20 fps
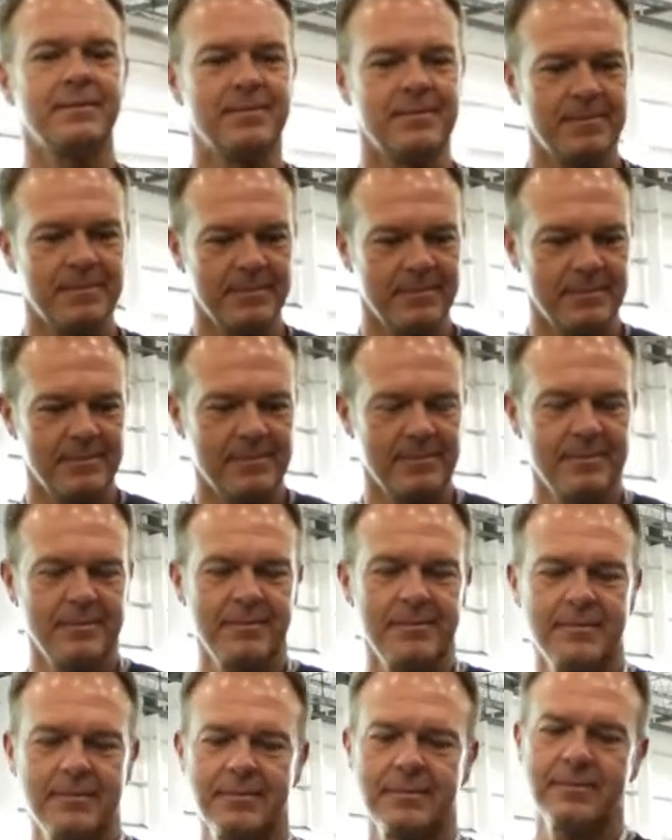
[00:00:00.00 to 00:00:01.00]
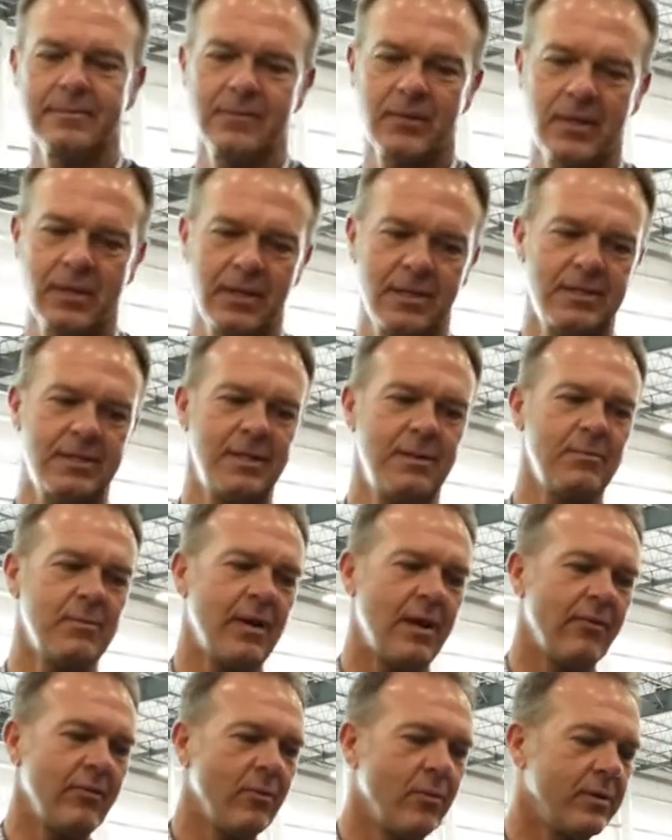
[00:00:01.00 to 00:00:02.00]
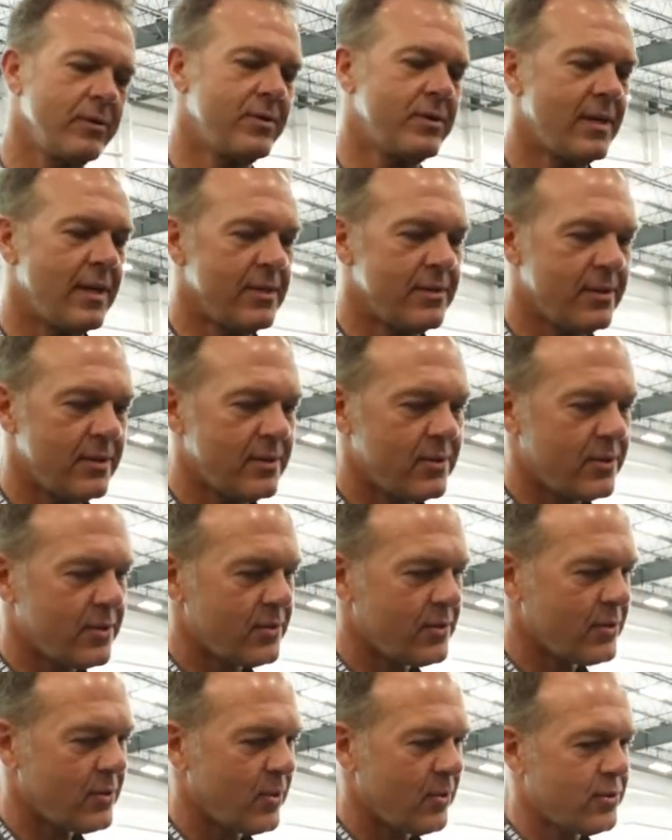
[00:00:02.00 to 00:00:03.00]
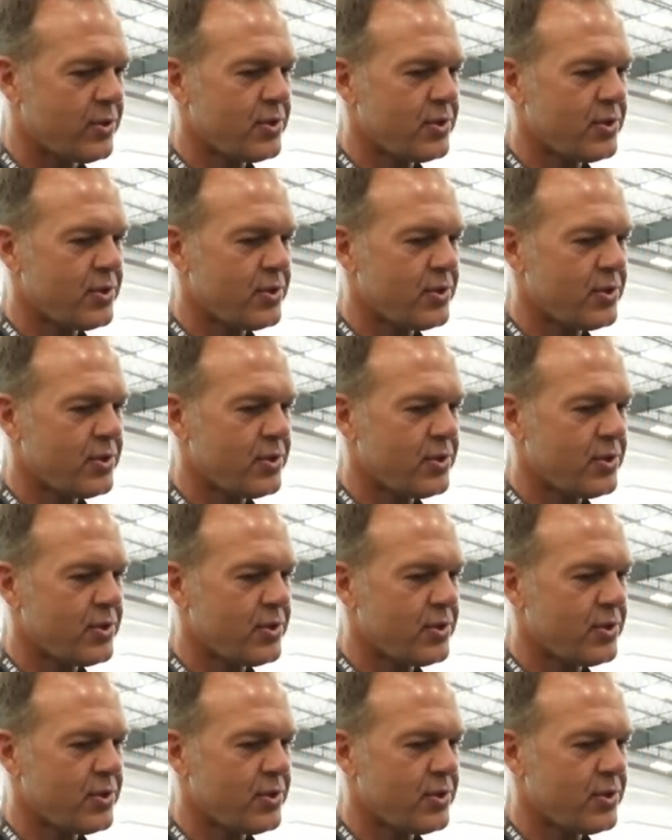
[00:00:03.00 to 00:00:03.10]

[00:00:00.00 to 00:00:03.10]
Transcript: you know. Everybody's. See, everyone says it's just so